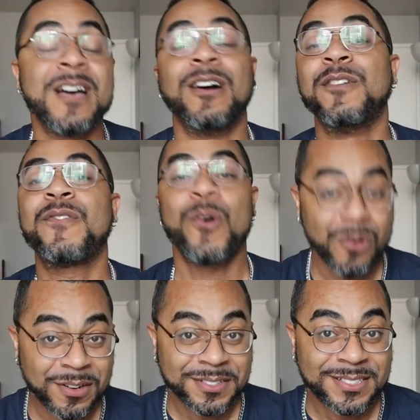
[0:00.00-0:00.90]
Of
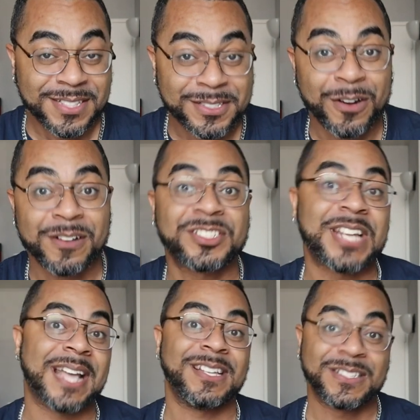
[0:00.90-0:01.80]
course, this hurts
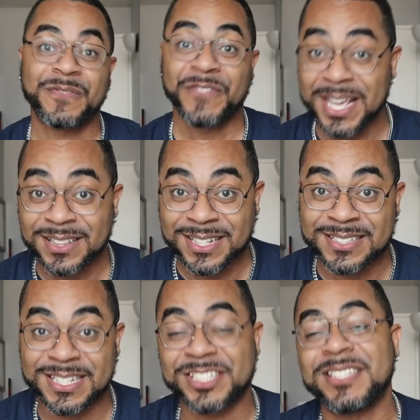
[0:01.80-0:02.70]
Jackie's
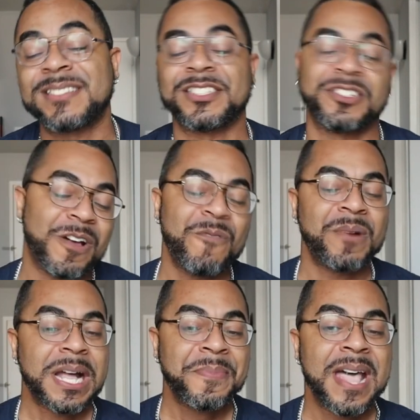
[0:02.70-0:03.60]
feelings, and she says, you know
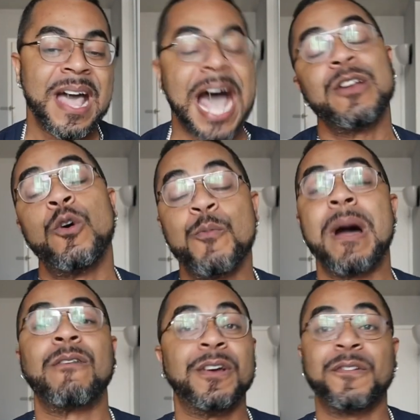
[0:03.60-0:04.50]
what? I know who my
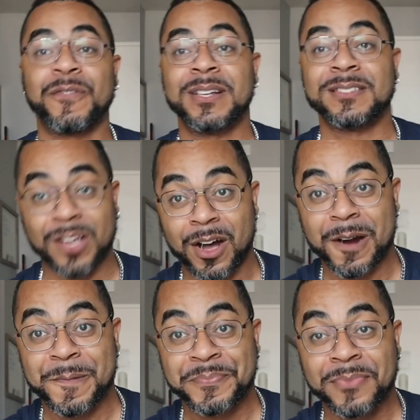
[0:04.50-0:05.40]
real friends are.